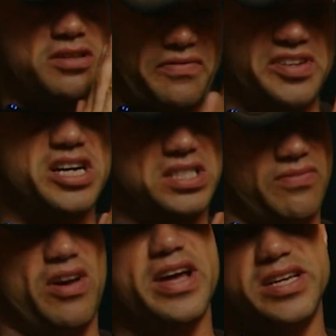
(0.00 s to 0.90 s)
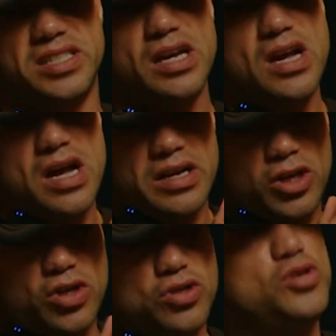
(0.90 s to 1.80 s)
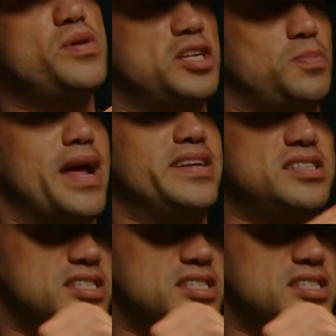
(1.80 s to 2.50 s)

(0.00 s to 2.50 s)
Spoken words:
the first phase. Could you explain to